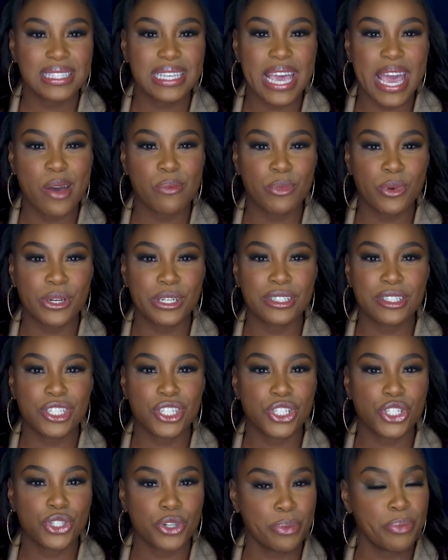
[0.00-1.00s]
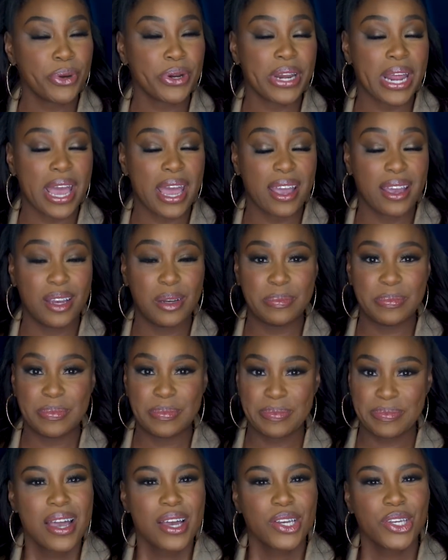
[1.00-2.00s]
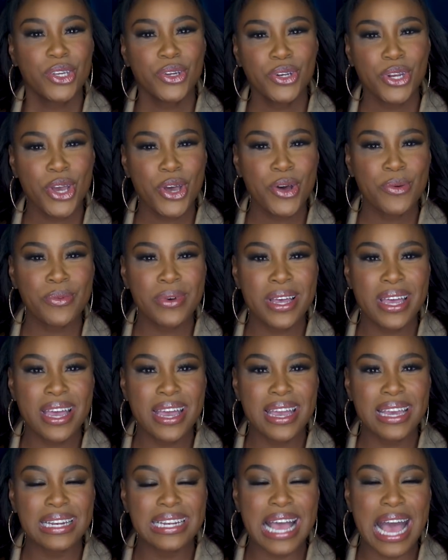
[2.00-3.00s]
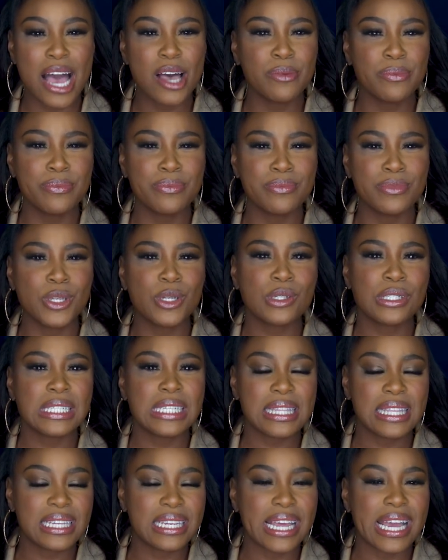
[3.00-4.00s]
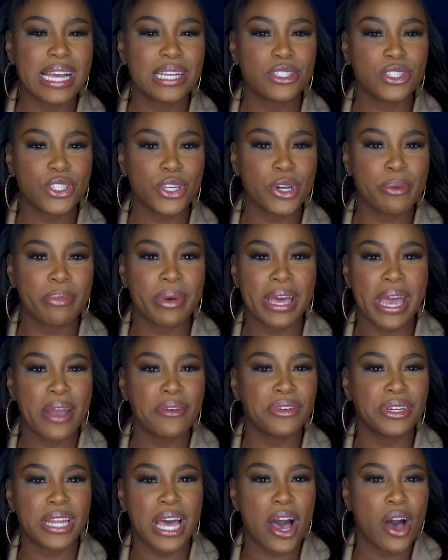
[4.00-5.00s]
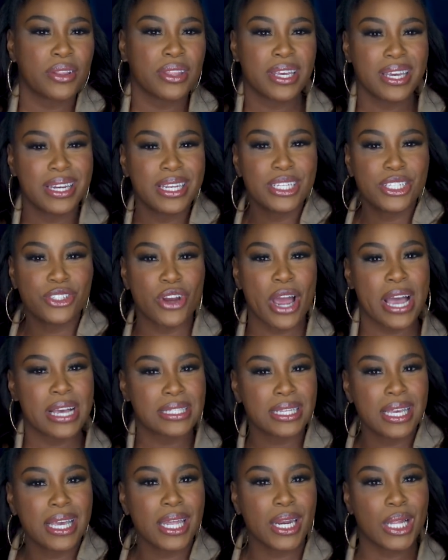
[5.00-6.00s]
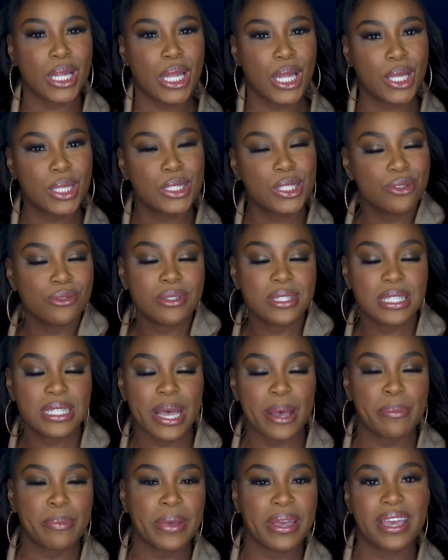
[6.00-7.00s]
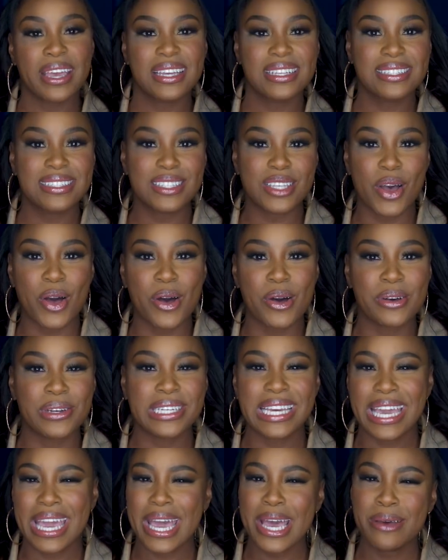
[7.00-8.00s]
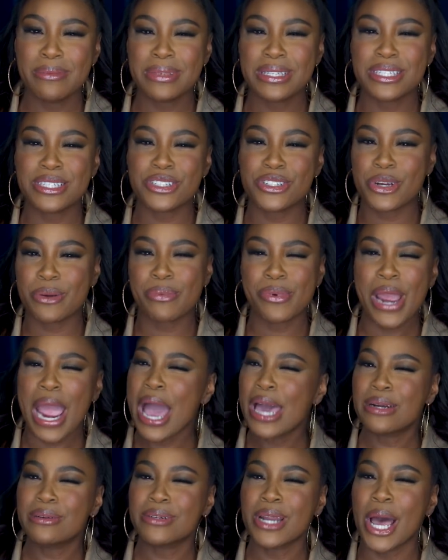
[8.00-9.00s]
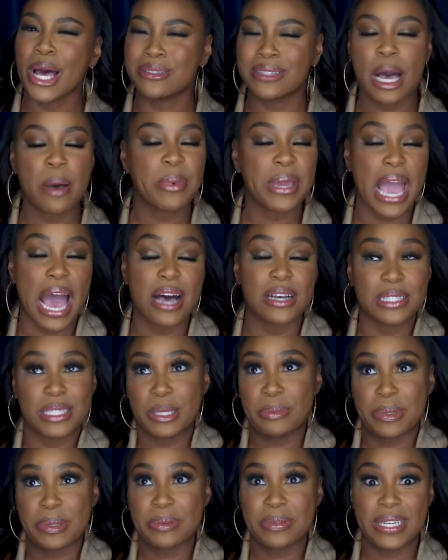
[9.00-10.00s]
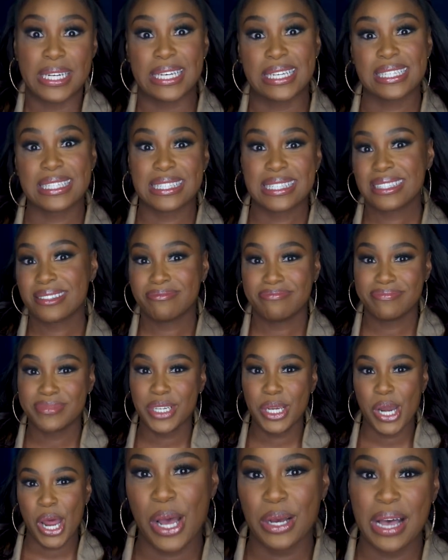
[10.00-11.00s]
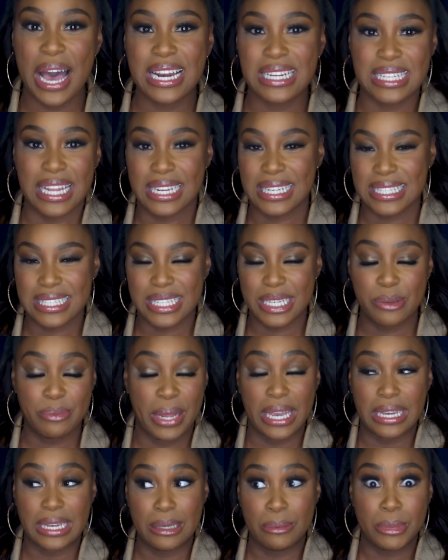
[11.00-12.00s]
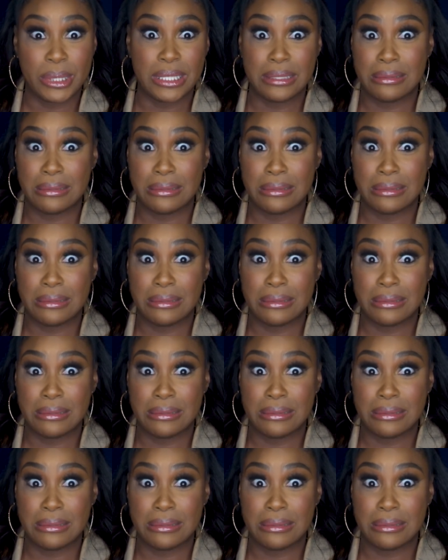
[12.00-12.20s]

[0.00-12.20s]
Cameron's stripper name? you know what? I'm usually the dancer, but every now and then he tries to get a little two-step in. So Cam is a stripper, I don't know. I mean, I'll tip him because, you know, I just like to see him naked, but